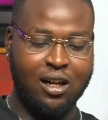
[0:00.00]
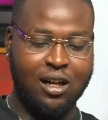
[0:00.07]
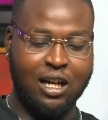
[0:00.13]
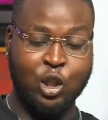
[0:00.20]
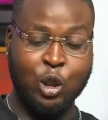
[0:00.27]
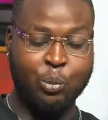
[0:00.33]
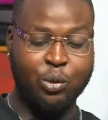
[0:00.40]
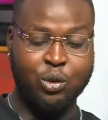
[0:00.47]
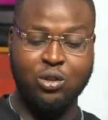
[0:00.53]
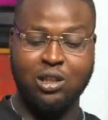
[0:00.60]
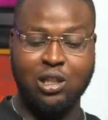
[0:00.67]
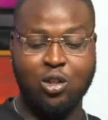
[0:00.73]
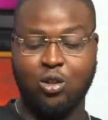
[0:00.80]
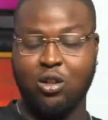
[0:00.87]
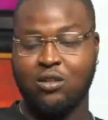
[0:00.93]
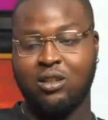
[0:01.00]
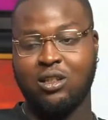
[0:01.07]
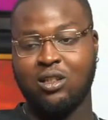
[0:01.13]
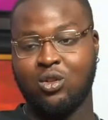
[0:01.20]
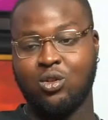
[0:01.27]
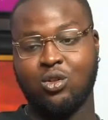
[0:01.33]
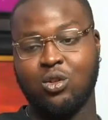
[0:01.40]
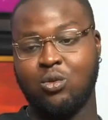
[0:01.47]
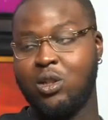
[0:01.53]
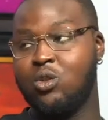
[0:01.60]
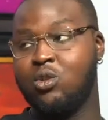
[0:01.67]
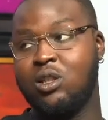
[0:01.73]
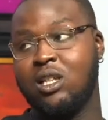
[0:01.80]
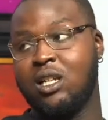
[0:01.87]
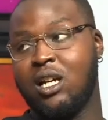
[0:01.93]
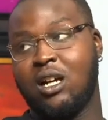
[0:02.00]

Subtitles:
I don't produce a lot of things, also we know they're